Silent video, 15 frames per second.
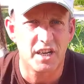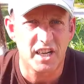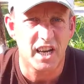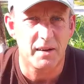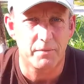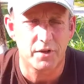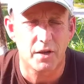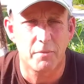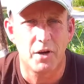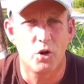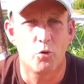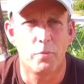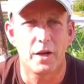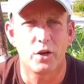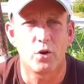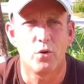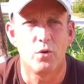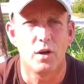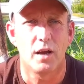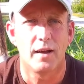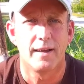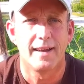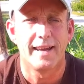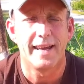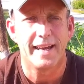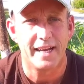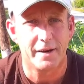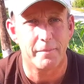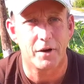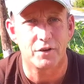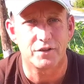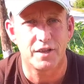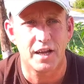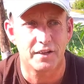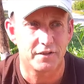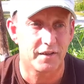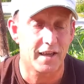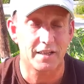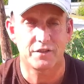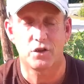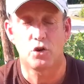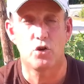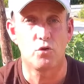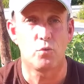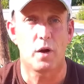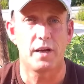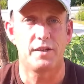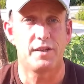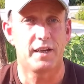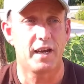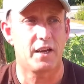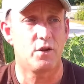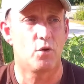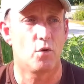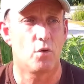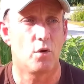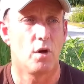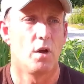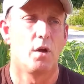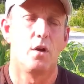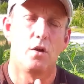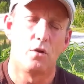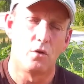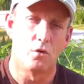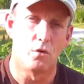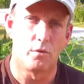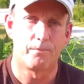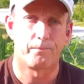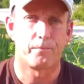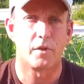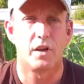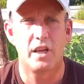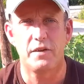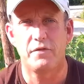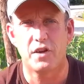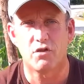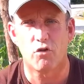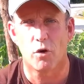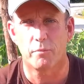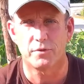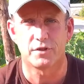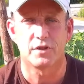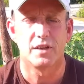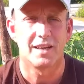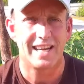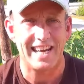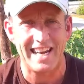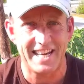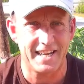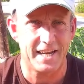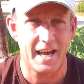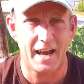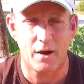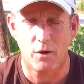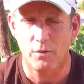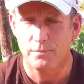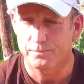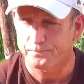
and keeps them a little bit cooler in amongst there. So that's a good way to get your leafy crops in now.